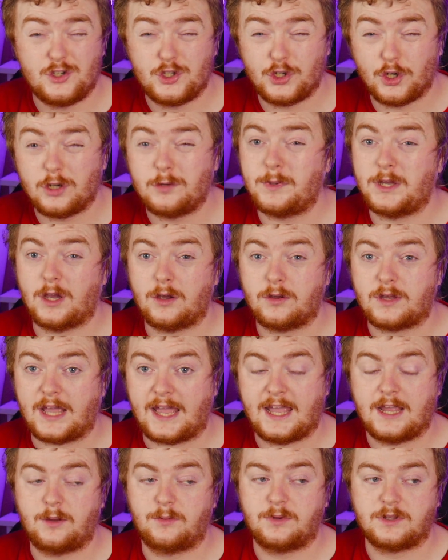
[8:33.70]
should be
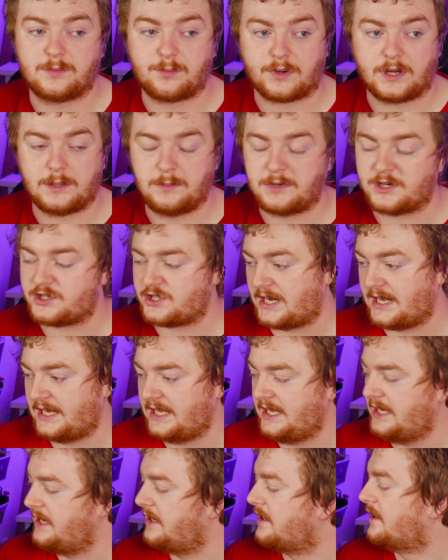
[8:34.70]
okay with pretty much
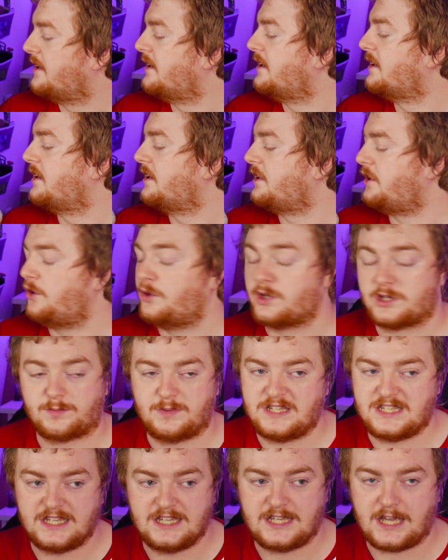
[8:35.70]
any U S
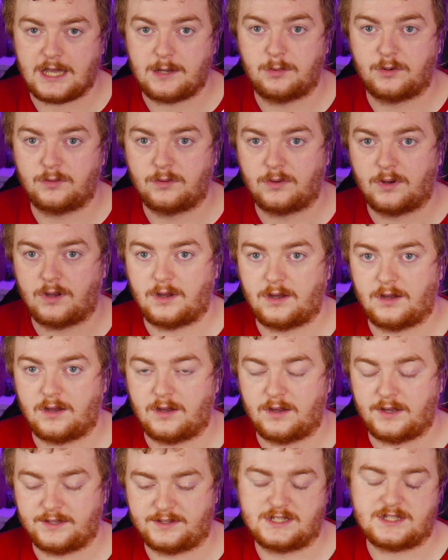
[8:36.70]
B C cable
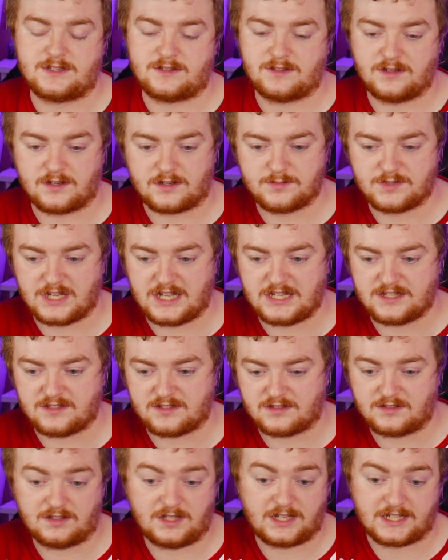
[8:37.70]
uh, in this
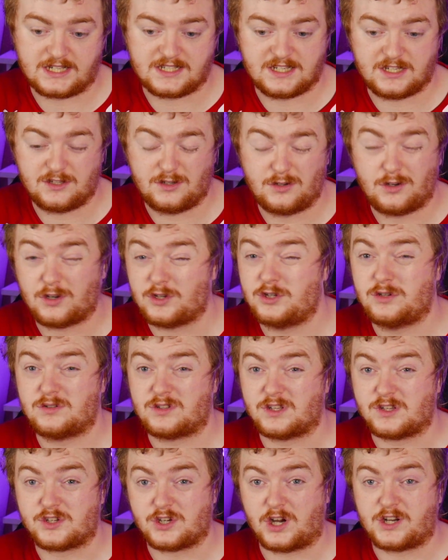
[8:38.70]
circumstance. Like I said, you could use
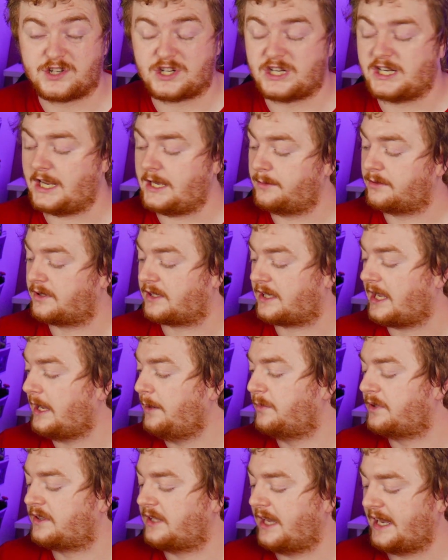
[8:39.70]
the charging cable that
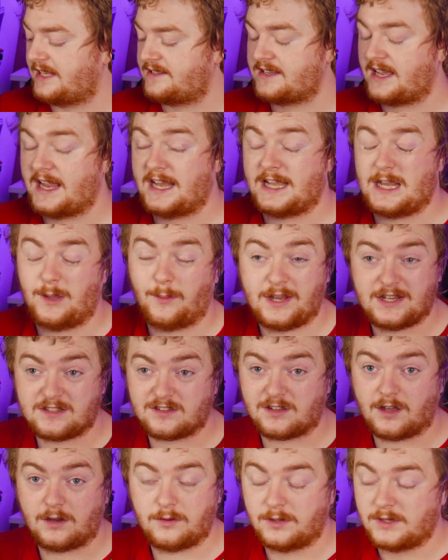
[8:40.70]
came with the headset anyway,
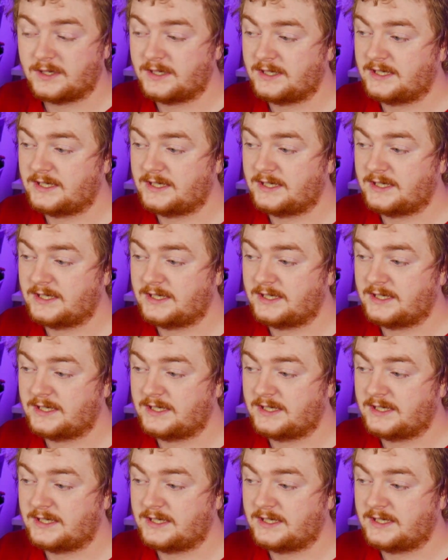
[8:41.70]
so